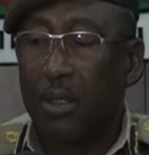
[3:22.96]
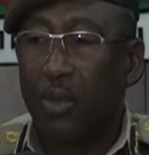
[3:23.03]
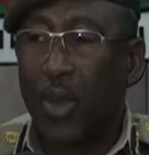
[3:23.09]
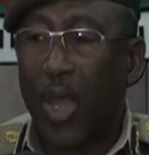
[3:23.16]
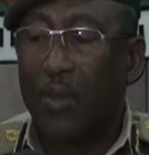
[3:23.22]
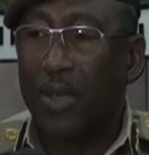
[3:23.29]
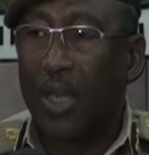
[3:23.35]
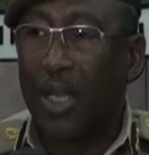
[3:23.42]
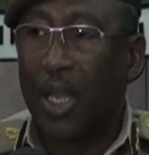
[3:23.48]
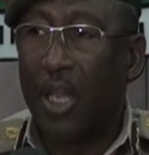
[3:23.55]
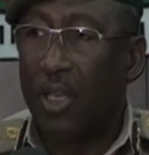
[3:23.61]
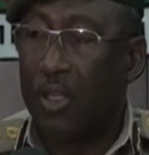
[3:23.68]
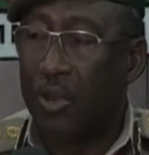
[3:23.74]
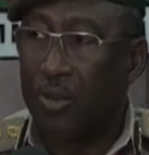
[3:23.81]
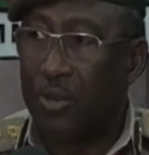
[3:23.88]
We have done a
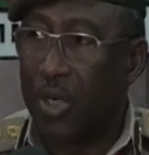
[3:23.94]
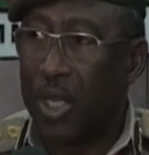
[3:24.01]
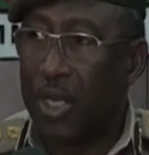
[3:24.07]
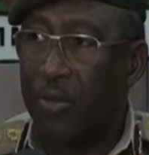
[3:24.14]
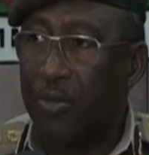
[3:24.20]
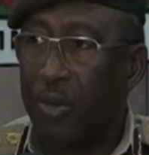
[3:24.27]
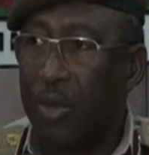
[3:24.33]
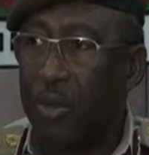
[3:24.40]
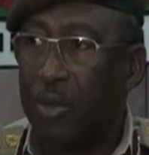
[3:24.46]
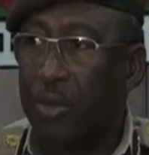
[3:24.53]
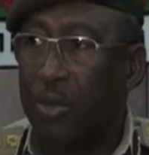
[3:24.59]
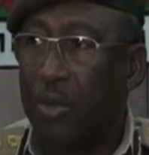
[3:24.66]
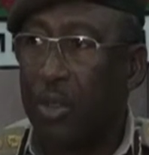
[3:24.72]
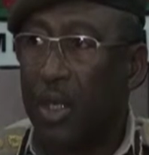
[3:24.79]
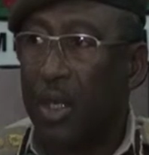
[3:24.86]
lot of training for
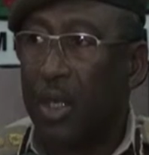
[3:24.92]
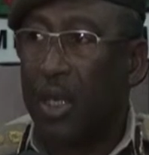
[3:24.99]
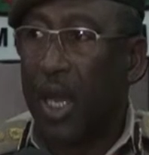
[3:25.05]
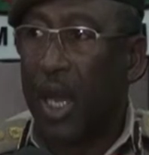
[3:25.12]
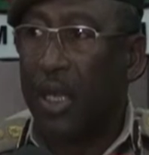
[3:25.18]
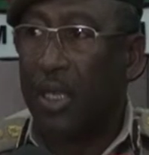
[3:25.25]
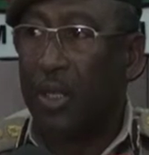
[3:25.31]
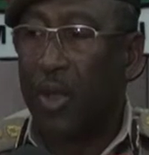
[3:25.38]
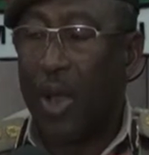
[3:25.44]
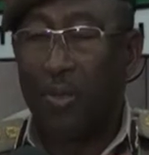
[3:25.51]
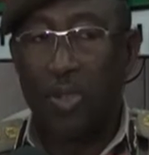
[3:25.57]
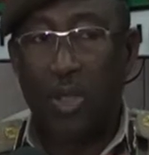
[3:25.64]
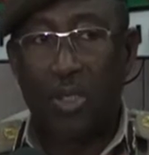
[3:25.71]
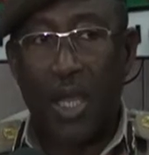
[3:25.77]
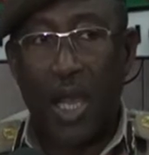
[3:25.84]
you, and you have
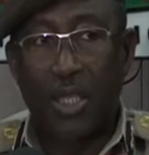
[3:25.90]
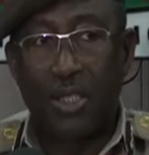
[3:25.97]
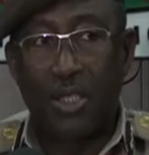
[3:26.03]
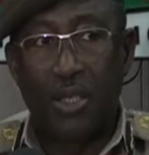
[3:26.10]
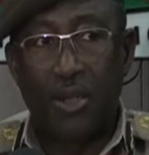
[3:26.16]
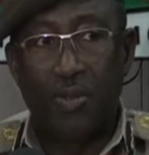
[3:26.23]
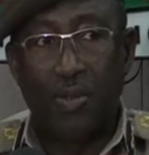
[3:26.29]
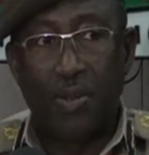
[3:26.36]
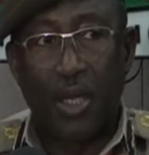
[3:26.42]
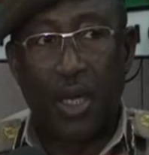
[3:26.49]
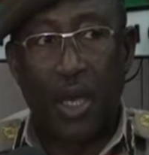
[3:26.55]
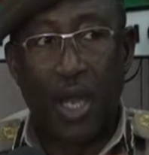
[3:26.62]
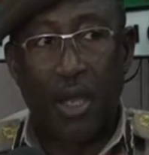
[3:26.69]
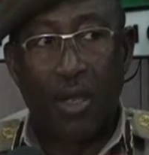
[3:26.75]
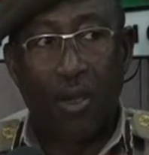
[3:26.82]
just achieved the
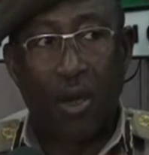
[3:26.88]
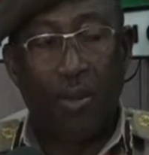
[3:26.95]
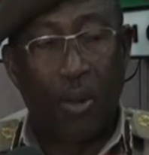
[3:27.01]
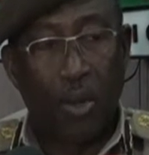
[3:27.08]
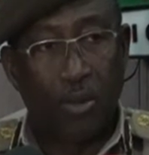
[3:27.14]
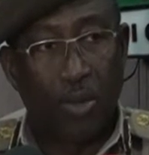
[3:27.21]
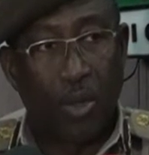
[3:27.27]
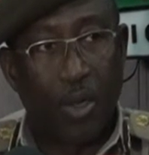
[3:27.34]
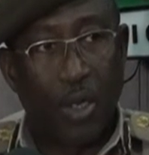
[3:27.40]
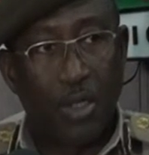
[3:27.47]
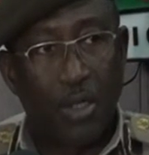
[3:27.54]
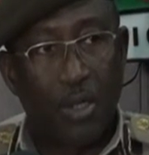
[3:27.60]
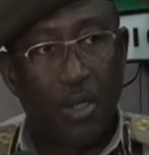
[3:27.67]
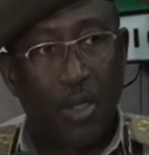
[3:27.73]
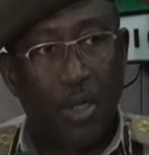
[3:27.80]
rank of
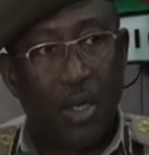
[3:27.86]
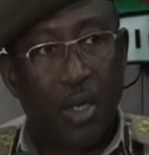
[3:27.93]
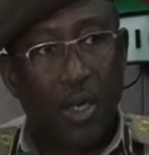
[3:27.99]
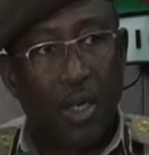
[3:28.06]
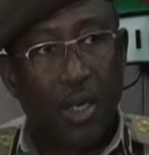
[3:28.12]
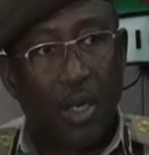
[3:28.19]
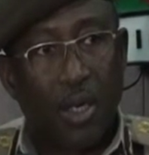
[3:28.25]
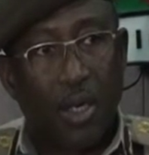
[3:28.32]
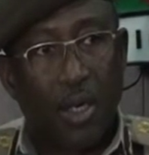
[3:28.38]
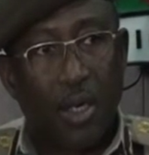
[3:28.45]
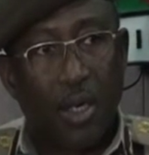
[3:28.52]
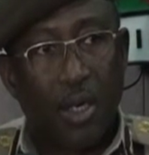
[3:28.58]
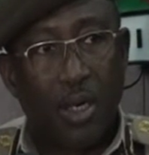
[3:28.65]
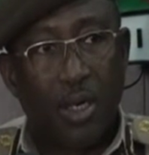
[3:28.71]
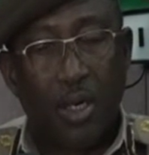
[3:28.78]
controllers.
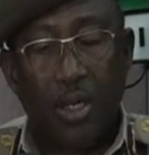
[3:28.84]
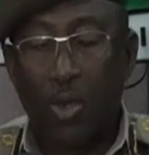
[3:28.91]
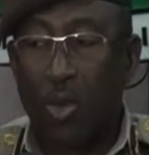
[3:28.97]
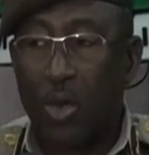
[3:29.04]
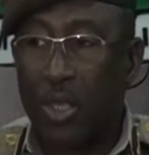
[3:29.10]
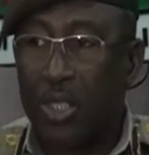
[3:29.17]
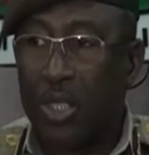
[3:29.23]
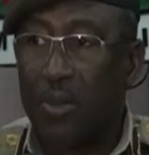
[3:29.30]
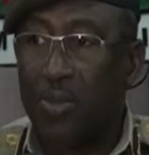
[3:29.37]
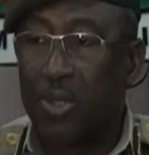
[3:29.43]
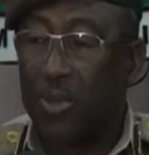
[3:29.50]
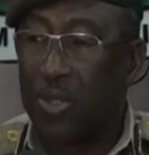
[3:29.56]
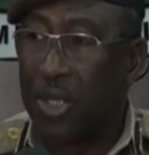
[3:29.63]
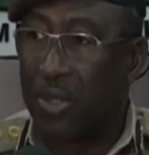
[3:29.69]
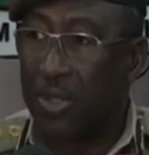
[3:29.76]
You will receive
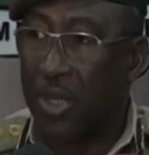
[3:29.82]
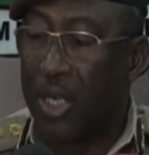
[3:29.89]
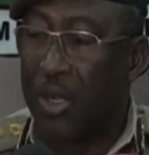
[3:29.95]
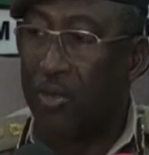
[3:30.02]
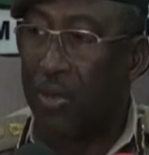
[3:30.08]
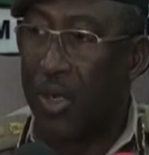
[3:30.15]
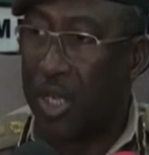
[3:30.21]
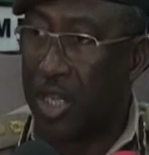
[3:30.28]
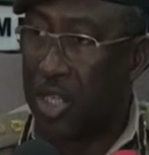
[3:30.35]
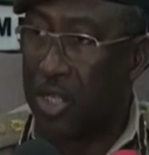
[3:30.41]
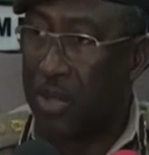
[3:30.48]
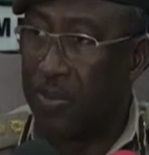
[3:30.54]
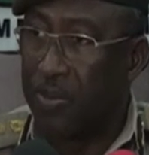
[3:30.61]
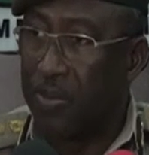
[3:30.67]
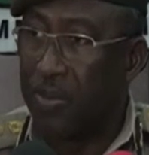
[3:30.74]
special training for
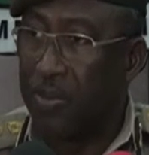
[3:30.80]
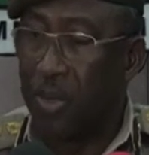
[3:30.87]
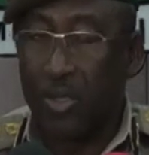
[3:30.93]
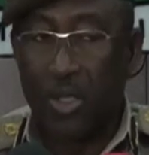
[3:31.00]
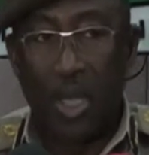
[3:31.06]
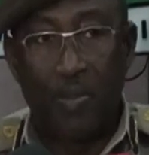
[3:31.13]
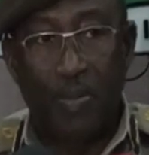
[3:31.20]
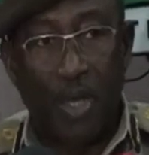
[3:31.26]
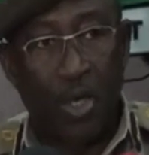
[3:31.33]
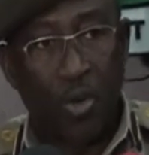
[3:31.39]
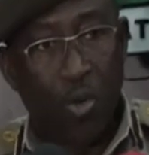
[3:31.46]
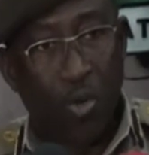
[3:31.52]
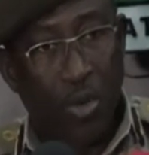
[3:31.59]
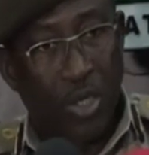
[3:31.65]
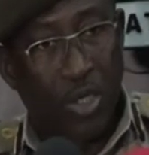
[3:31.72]
leadership, because anybody
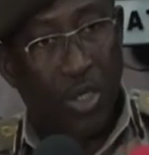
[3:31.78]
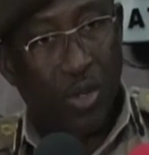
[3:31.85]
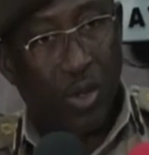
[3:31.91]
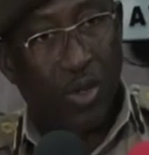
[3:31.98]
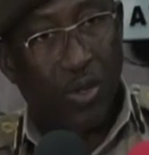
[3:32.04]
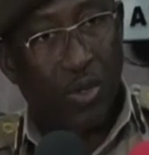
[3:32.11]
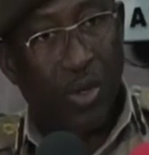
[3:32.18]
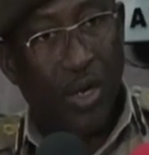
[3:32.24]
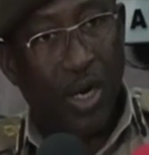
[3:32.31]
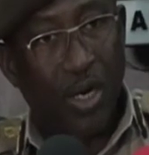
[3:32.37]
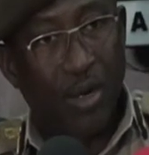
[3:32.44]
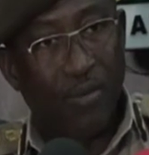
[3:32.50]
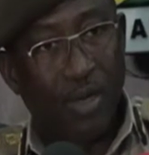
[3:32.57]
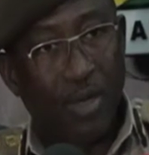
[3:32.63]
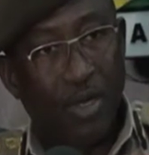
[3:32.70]
who reaches controller
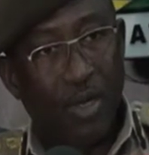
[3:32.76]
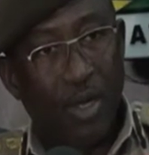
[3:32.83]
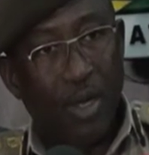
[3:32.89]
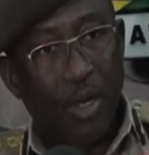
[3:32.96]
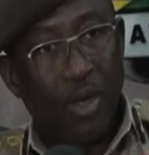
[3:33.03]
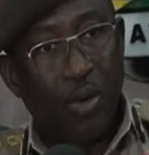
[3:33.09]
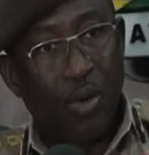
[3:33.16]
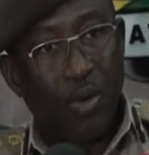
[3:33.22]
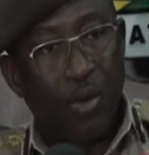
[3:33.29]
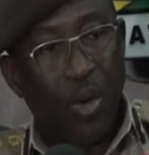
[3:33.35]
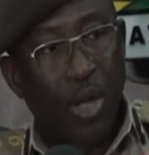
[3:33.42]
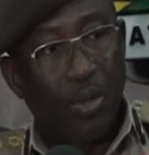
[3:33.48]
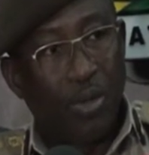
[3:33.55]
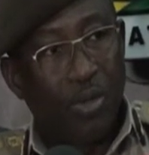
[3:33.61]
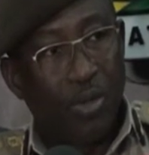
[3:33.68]
level, we
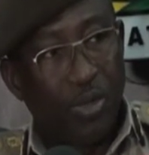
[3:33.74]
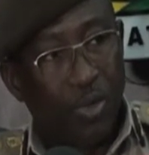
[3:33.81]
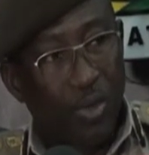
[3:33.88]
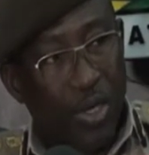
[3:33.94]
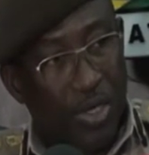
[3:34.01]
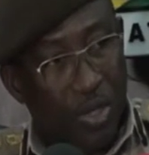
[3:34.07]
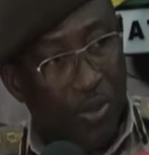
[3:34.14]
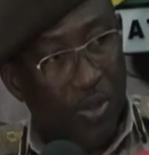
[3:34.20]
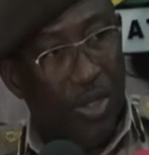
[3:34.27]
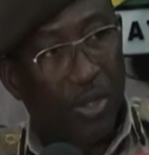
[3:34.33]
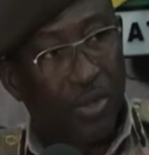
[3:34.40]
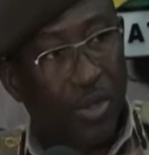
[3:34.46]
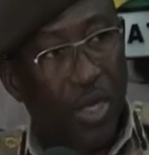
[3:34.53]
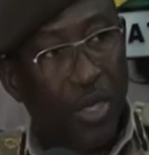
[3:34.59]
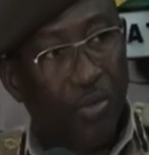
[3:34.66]
are doing special
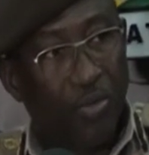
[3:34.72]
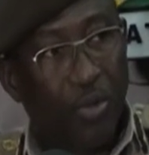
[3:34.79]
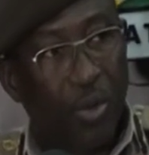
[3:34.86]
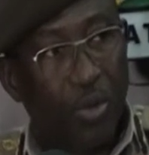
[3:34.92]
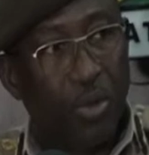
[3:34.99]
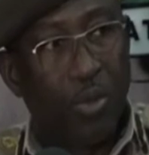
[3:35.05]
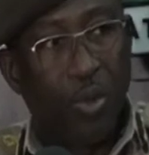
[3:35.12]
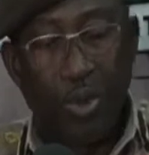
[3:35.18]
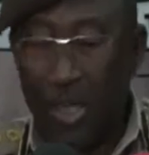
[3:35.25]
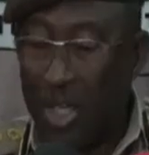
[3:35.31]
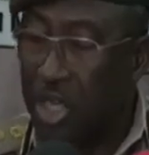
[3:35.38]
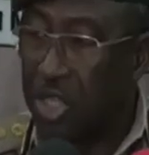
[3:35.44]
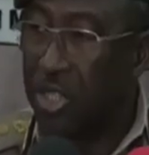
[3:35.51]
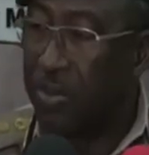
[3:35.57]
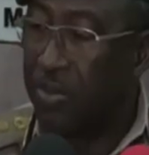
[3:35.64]
training for you for
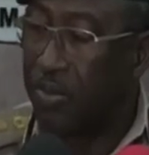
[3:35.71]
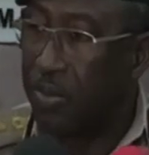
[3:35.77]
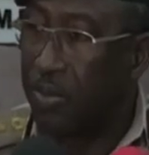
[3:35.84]
leadership,